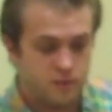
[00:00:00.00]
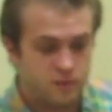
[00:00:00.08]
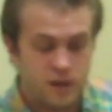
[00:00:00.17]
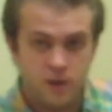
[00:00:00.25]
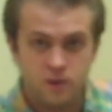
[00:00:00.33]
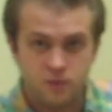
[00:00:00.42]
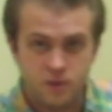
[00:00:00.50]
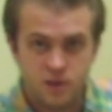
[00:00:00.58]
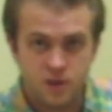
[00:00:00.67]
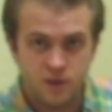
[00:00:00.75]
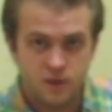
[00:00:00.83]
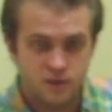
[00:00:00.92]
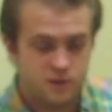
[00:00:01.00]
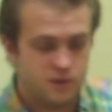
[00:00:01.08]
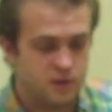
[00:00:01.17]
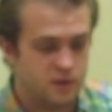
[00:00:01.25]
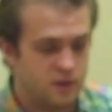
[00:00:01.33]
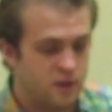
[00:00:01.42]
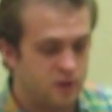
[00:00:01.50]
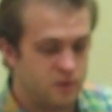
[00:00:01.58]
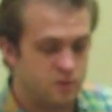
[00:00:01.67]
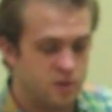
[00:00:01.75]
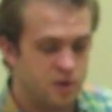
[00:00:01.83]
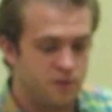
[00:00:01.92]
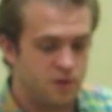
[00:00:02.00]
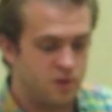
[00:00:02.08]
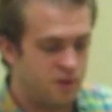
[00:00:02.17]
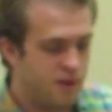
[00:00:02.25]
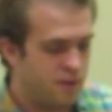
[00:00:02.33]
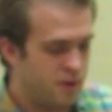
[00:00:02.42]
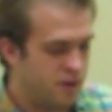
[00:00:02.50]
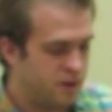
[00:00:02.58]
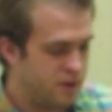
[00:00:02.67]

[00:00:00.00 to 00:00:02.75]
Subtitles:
Day 3, you can tell he's recovered quite well.